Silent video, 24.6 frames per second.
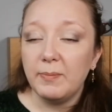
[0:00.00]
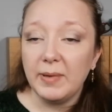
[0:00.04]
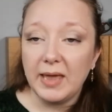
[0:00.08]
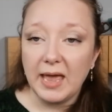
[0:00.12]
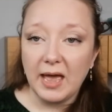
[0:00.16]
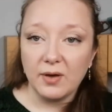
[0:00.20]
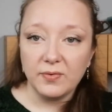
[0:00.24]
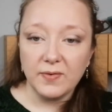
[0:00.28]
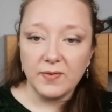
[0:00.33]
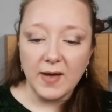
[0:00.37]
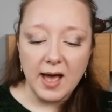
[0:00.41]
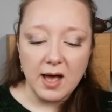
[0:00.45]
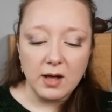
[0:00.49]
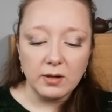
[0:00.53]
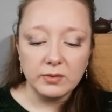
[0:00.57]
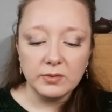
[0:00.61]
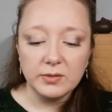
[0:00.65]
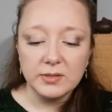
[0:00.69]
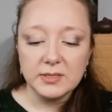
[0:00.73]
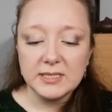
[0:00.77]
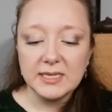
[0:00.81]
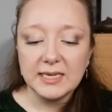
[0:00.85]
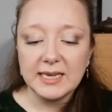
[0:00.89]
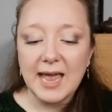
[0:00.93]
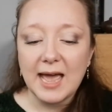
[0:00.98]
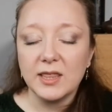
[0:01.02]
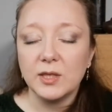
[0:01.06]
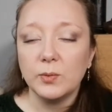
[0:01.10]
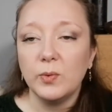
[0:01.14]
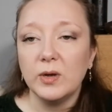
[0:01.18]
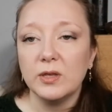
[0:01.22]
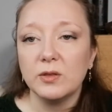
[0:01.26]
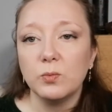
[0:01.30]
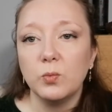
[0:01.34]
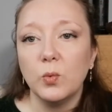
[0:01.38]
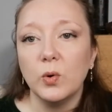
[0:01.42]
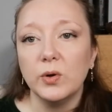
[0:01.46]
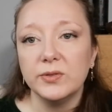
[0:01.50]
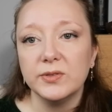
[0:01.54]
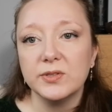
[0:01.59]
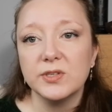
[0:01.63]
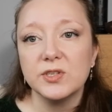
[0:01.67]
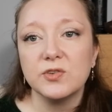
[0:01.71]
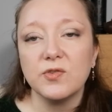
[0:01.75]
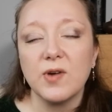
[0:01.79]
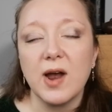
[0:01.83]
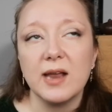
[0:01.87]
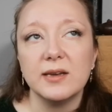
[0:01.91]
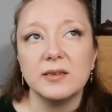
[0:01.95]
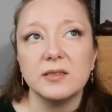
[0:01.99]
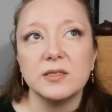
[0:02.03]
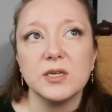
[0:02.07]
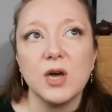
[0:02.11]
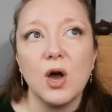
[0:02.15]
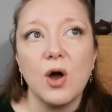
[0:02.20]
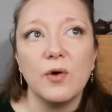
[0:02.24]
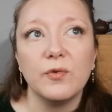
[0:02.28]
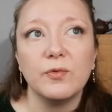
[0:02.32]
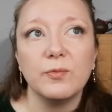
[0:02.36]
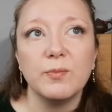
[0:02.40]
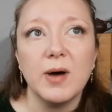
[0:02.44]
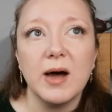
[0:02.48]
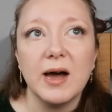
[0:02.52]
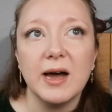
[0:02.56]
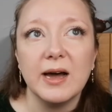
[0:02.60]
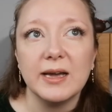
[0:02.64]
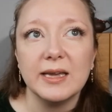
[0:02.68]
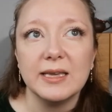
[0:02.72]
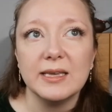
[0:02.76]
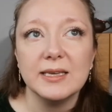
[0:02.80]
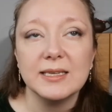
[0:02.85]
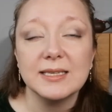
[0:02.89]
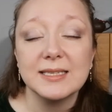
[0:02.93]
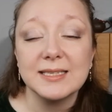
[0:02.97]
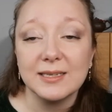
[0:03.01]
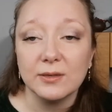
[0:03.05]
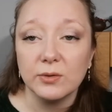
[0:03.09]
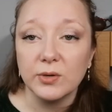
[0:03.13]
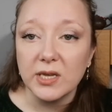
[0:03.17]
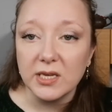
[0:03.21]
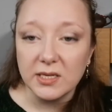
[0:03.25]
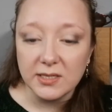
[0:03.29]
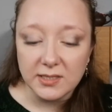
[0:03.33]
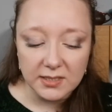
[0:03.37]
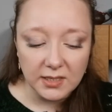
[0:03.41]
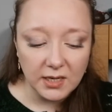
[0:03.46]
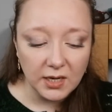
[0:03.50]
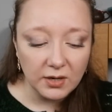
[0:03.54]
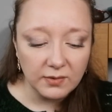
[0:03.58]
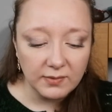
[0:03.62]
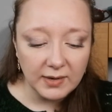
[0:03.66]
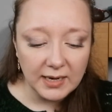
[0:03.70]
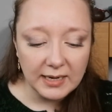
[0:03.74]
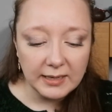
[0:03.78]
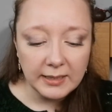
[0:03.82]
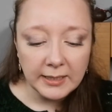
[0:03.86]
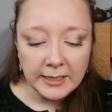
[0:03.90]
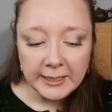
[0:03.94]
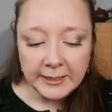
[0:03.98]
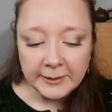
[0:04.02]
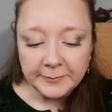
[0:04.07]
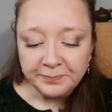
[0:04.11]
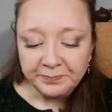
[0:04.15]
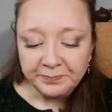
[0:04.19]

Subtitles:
BFL together with one strand of my silky surrey,